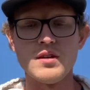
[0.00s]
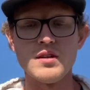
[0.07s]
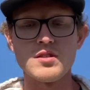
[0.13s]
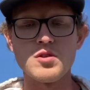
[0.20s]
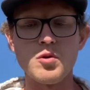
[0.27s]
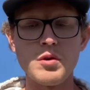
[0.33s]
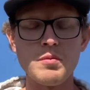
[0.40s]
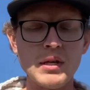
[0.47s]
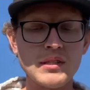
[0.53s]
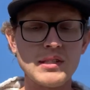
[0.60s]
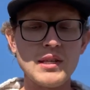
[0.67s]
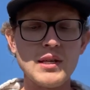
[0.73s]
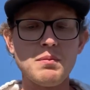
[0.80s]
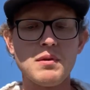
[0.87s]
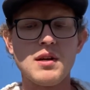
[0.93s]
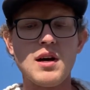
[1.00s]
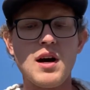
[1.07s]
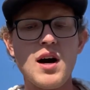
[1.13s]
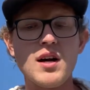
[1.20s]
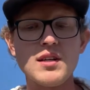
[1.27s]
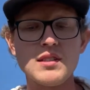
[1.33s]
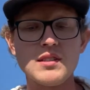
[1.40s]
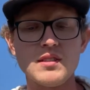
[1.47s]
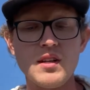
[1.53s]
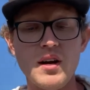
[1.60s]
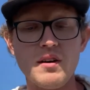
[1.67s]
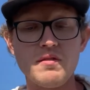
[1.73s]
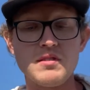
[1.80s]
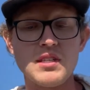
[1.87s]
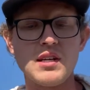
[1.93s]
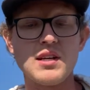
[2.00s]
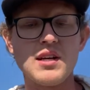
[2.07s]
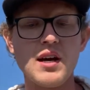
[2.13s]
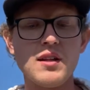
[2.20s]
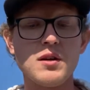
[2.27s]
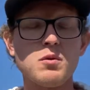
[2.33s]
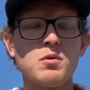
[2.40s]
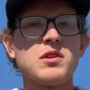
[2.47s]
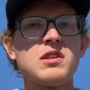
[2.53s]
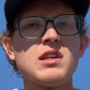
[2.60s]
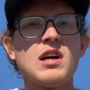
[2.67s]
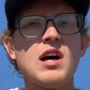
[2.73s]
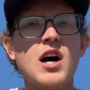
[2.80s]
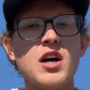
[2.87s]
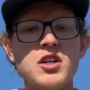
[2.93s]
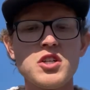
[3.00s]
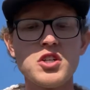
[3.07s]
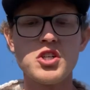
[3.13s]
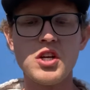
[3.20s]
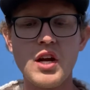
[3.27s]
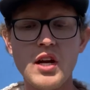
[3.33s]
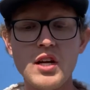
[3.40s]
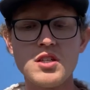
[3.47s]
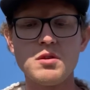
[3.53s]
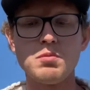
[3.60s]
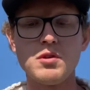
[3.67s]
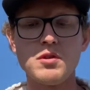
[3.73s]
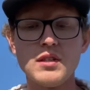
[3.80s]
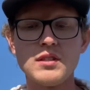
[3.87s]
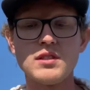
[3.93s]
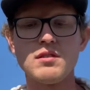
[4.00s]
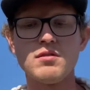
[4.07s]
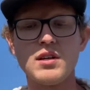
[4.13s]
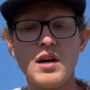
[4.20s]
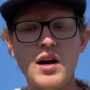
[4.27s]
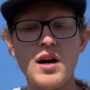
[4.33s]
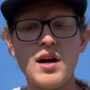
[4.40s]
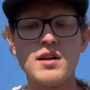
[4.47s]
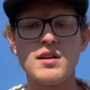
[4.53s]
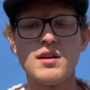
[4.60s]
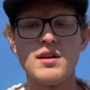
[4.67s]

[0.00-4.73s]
So we must keep God as love together with the unchangeableness of God.